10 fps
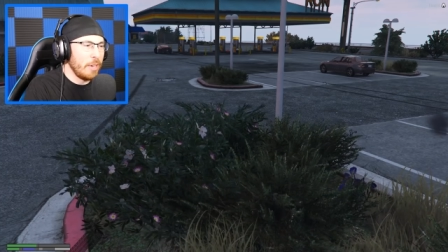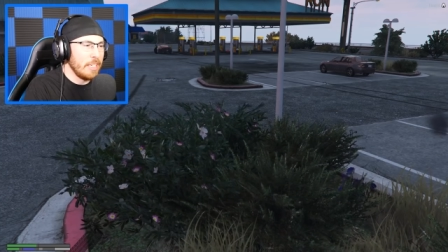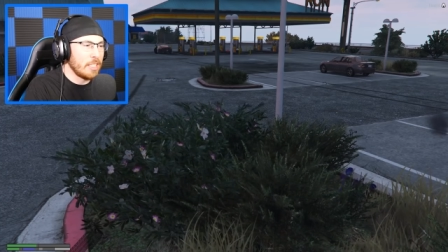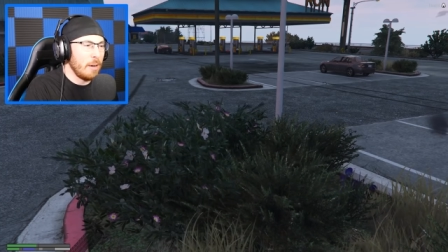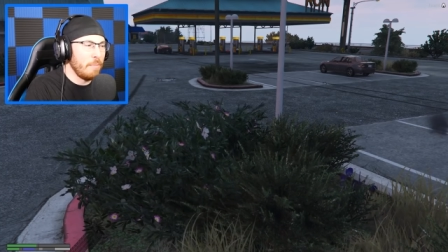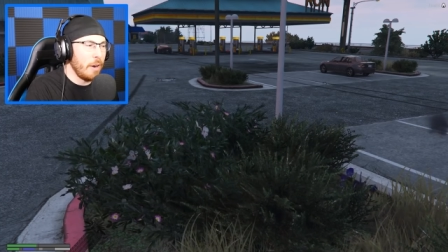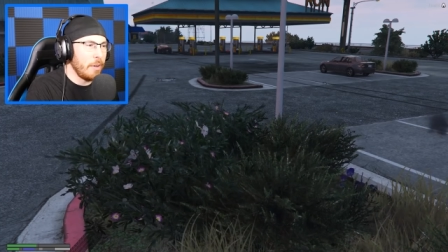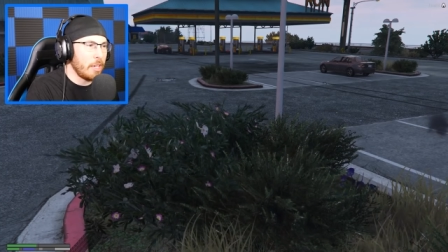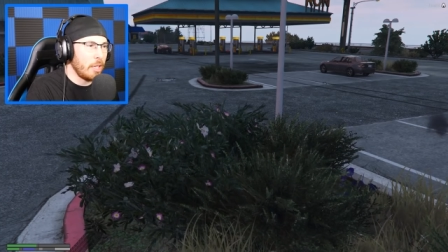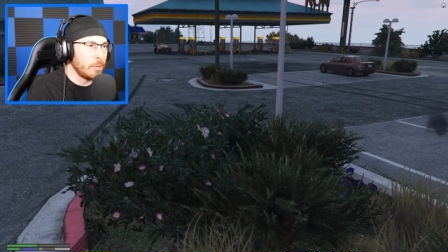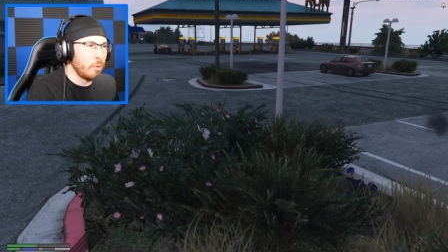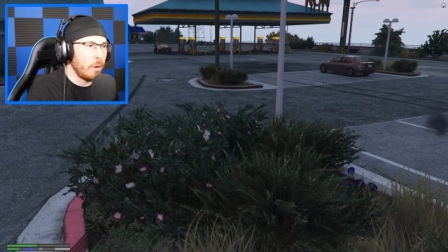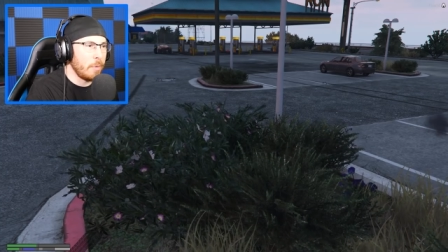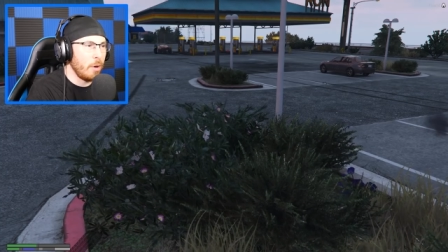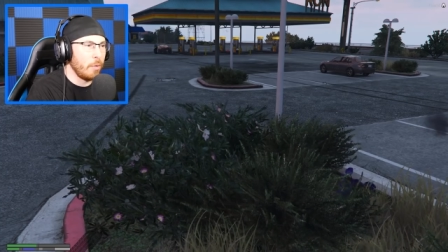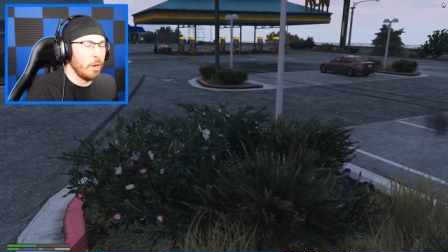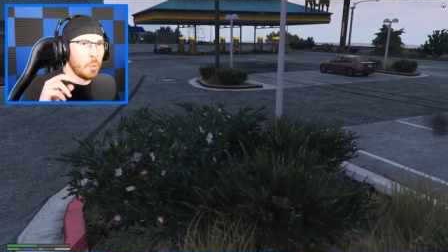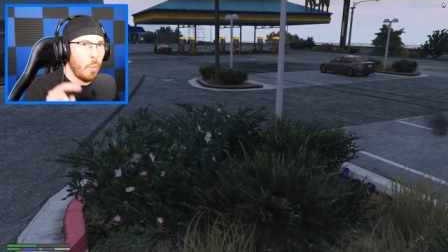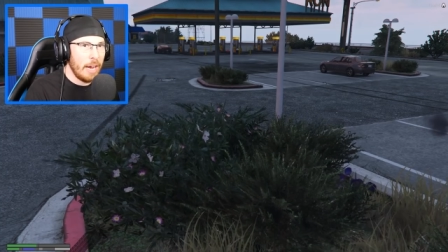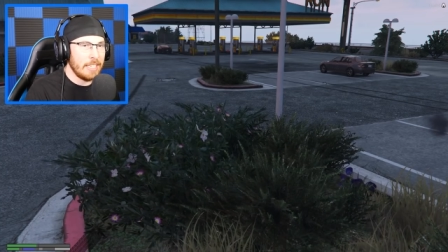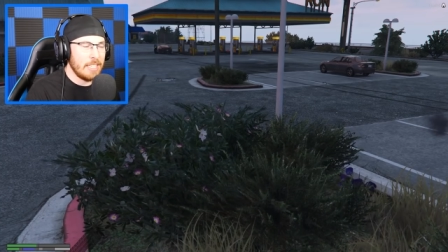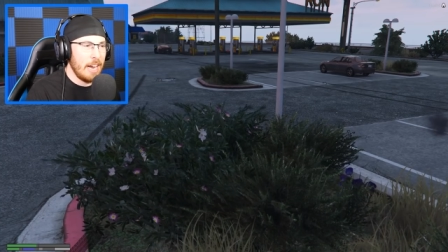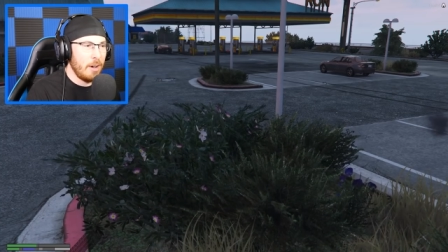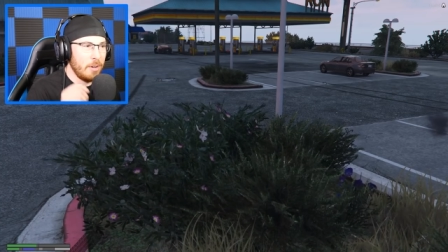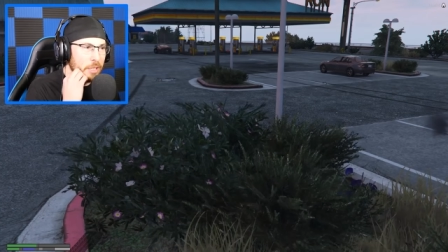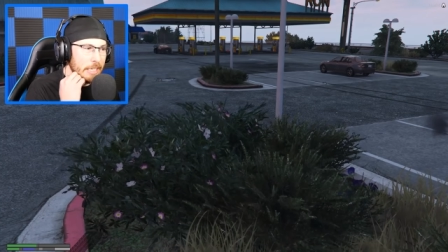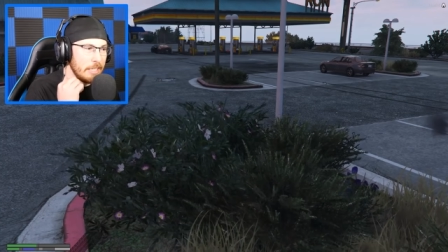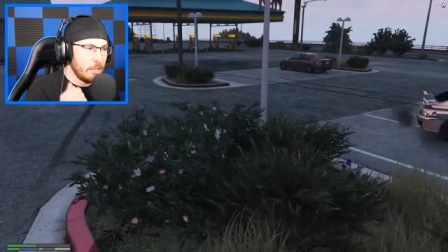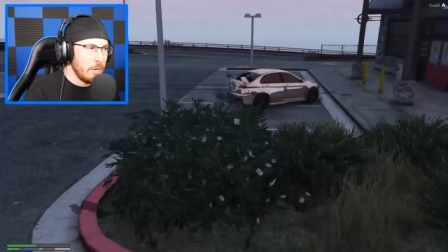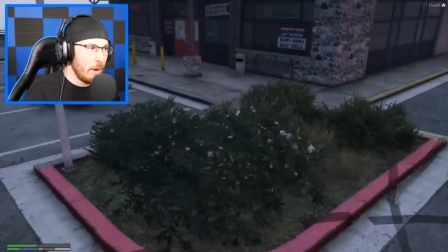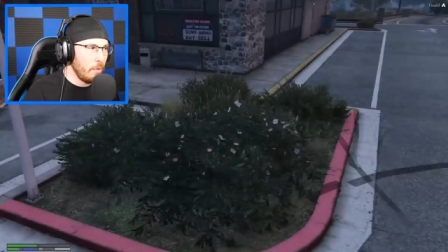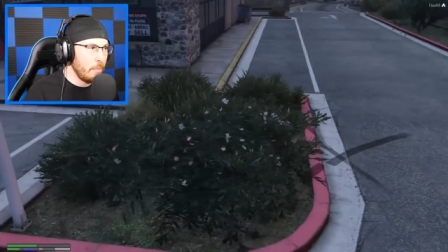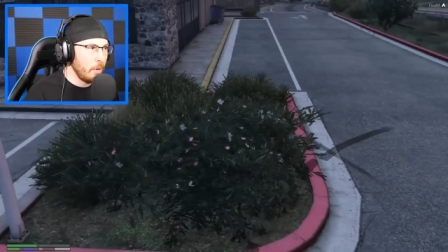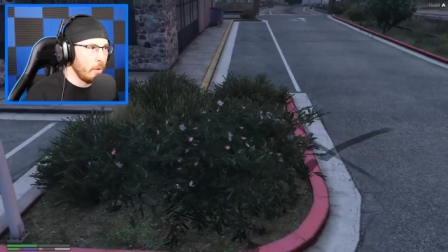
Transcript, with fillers: He's come very close to running me over twice now. Please do not run me